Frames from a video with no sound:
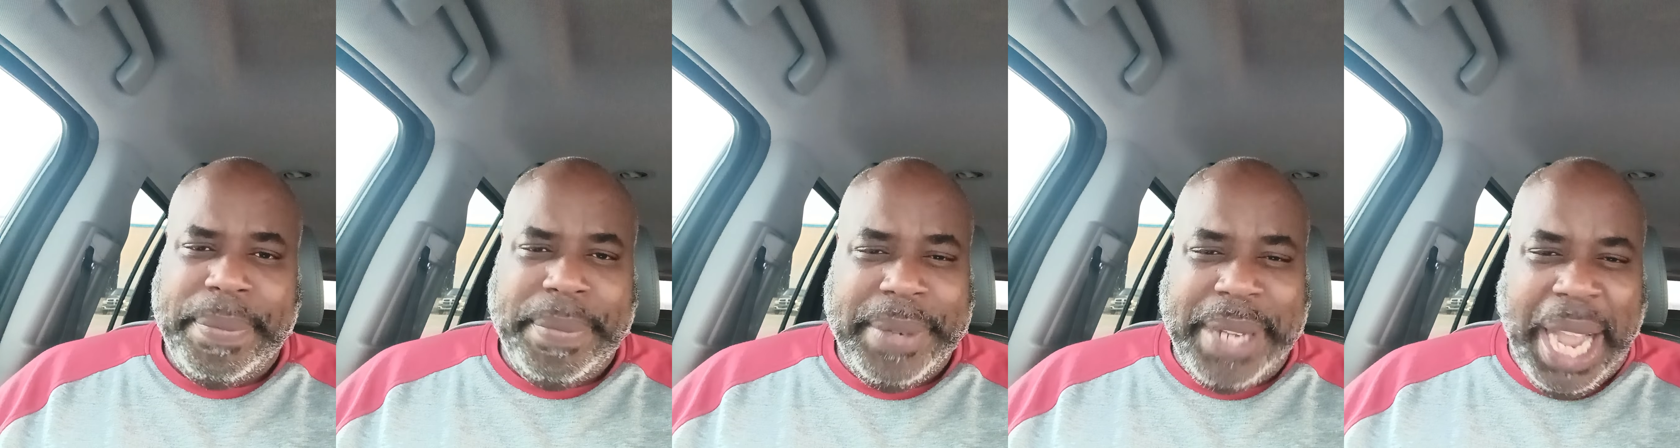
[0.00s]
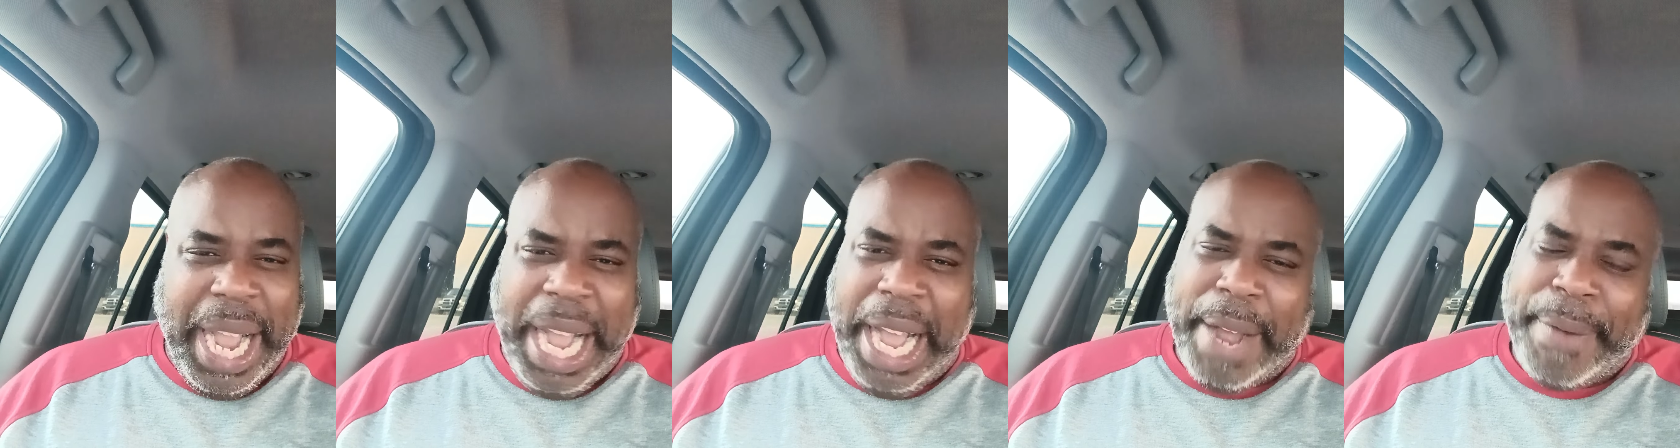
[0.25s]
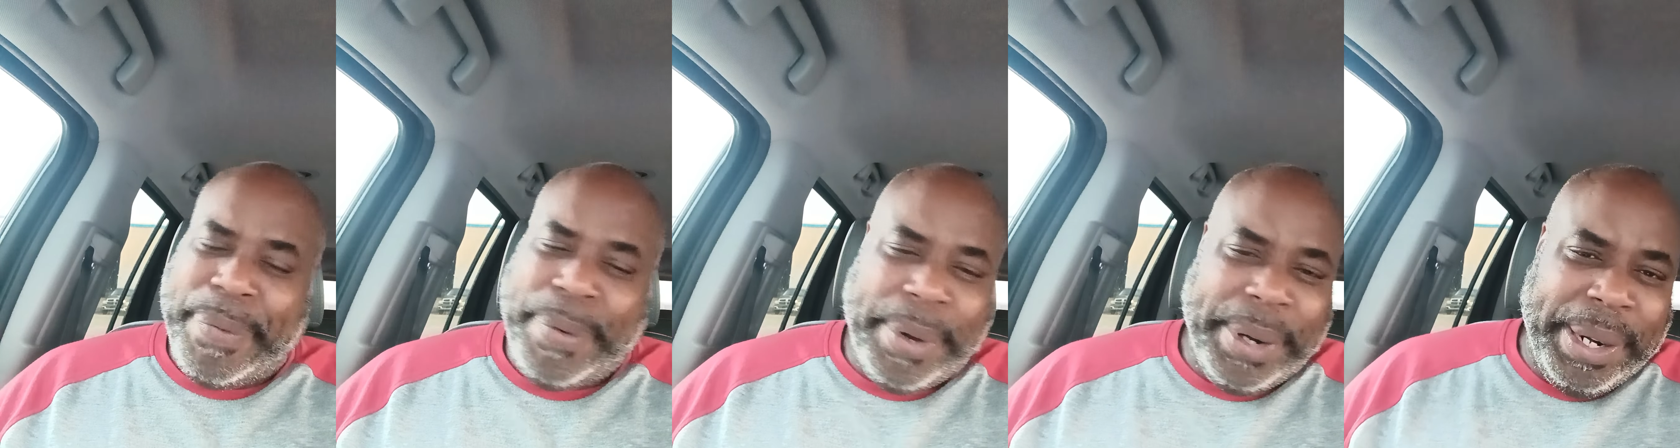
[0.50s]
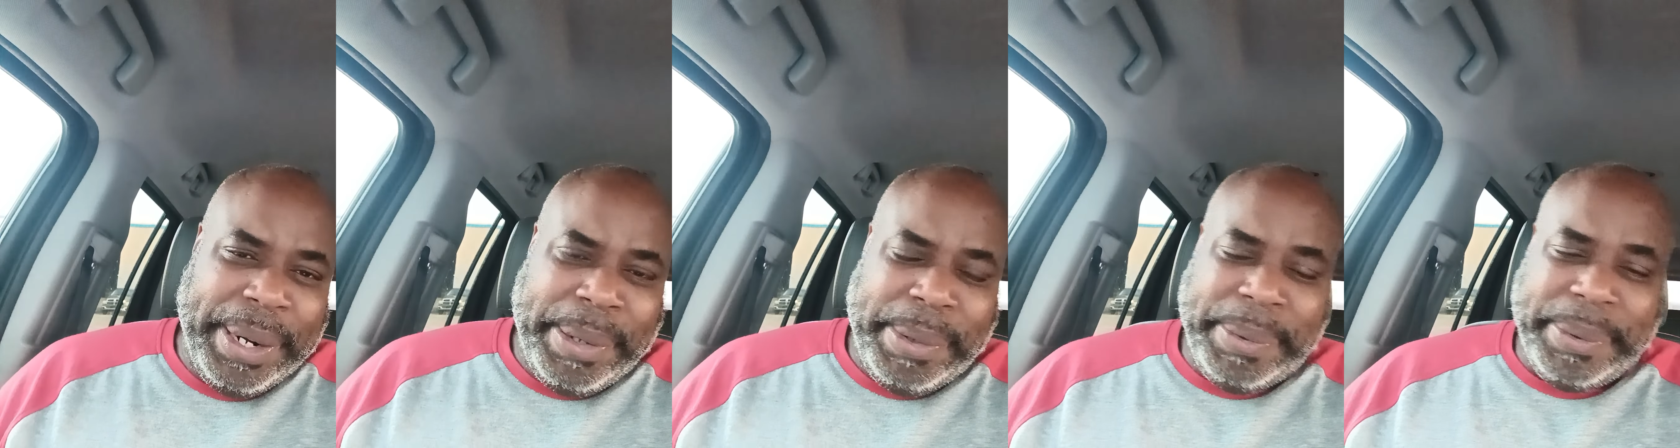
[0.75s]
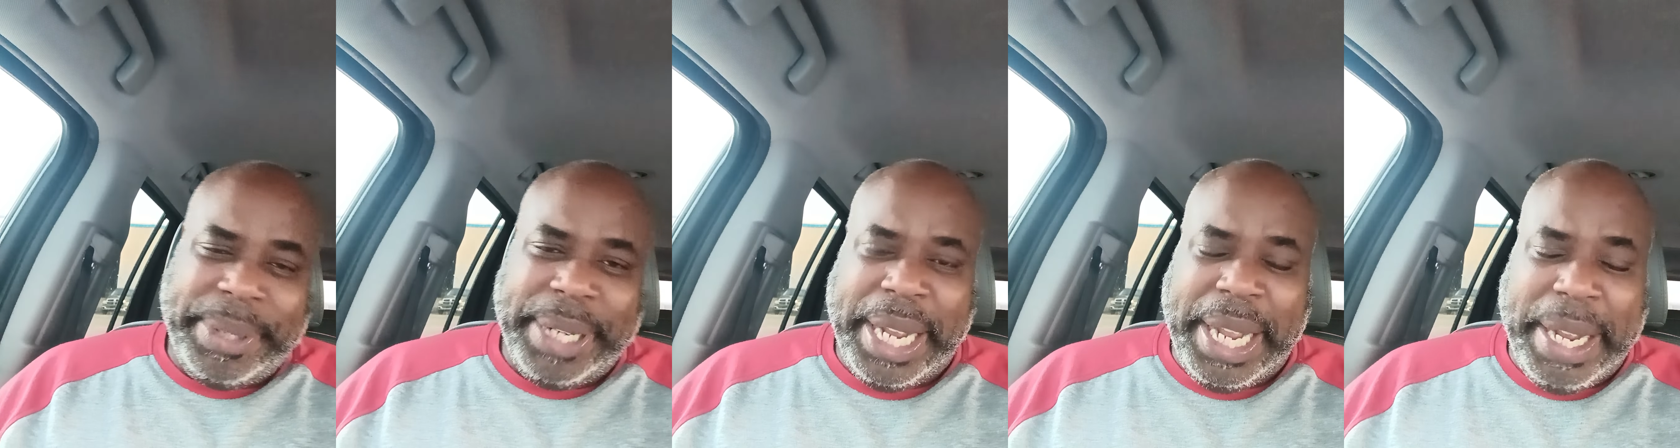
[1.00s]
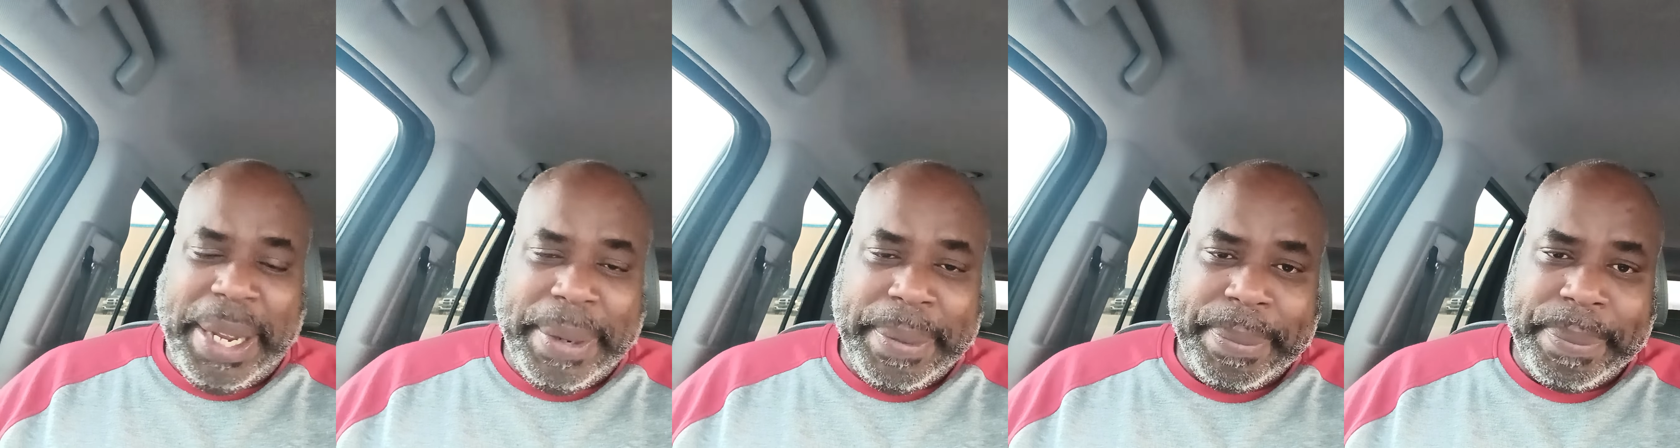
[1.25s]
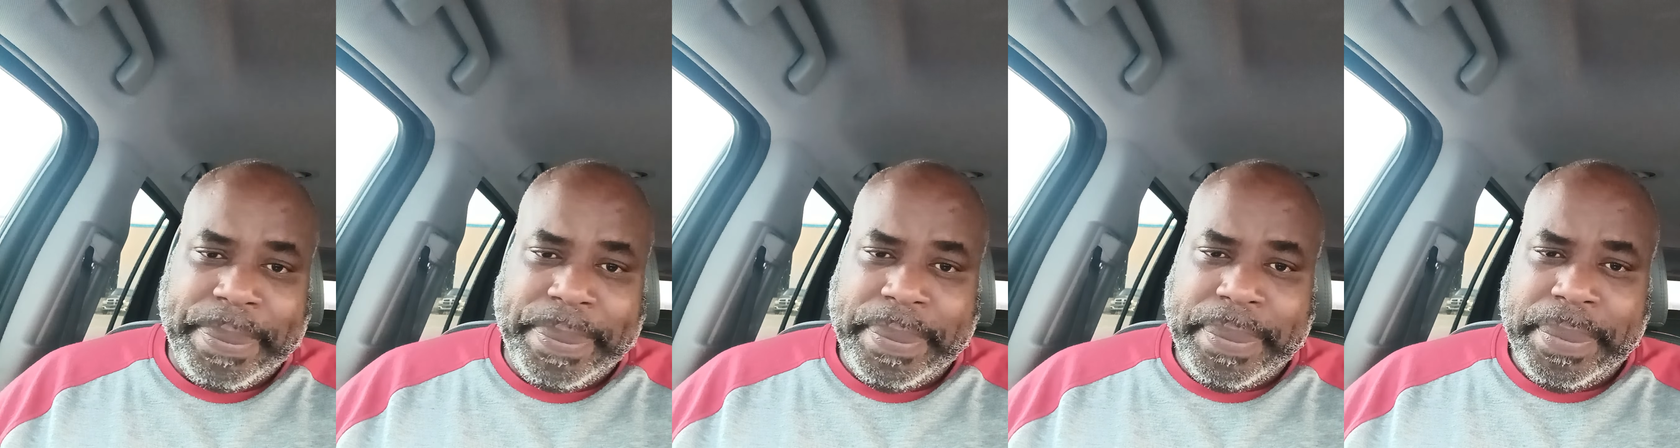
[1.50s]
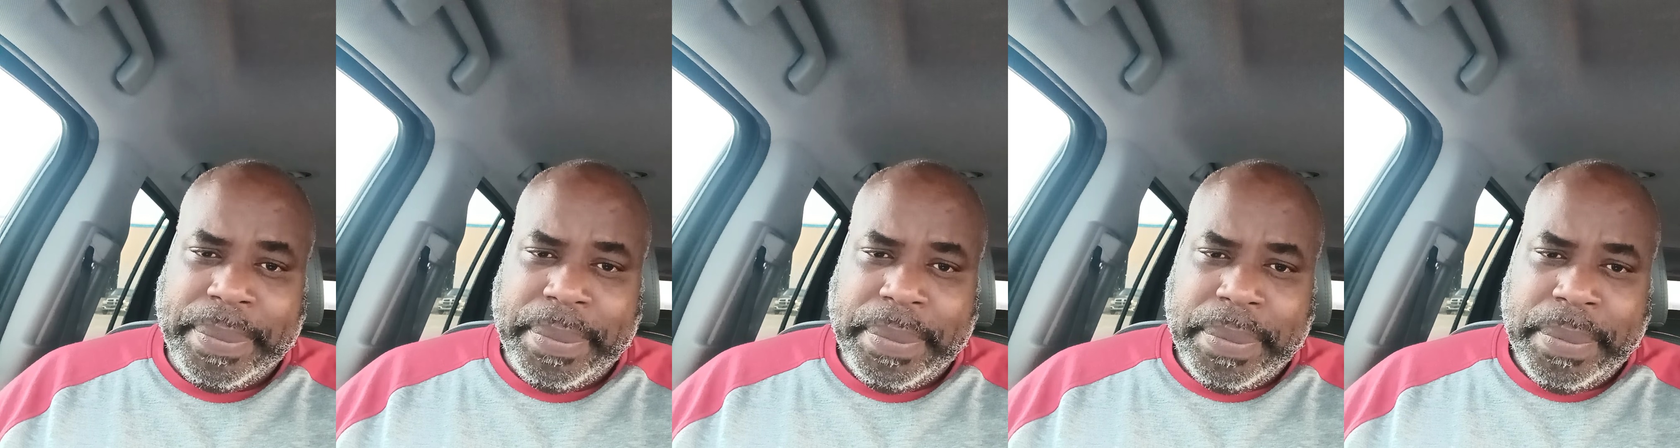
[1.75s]
God for a long time.
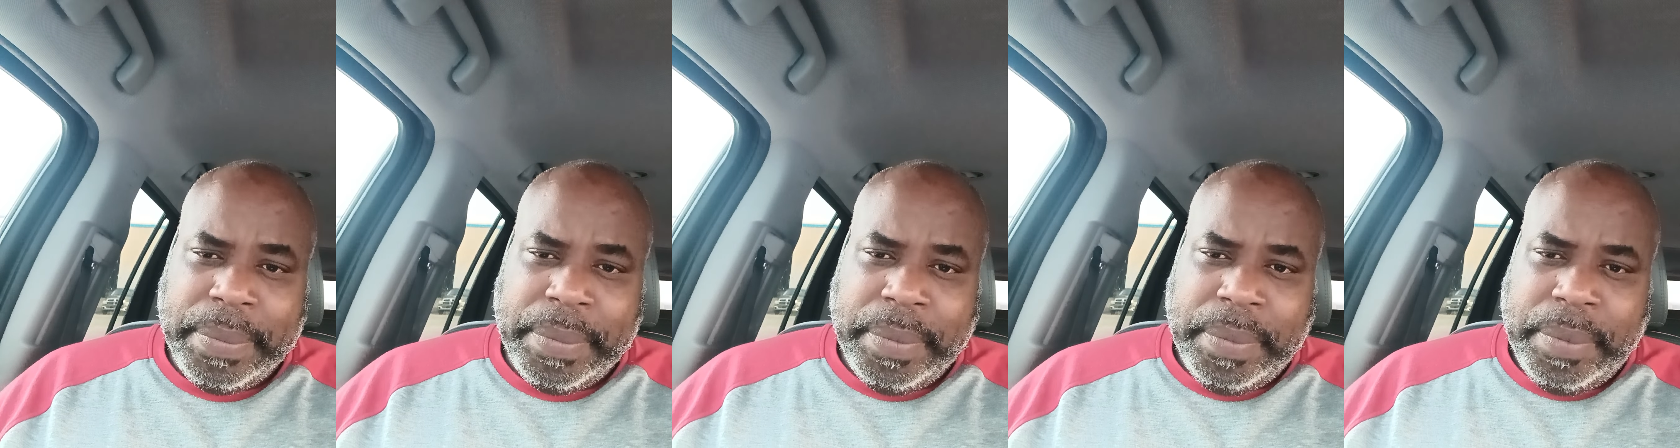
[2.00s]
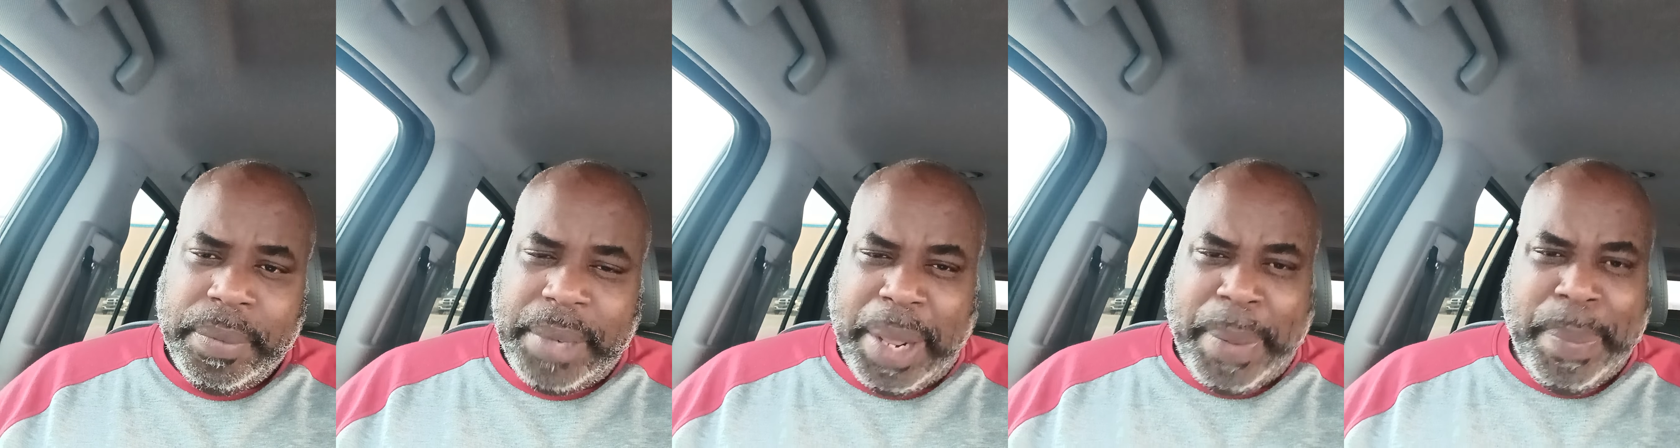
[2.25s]
They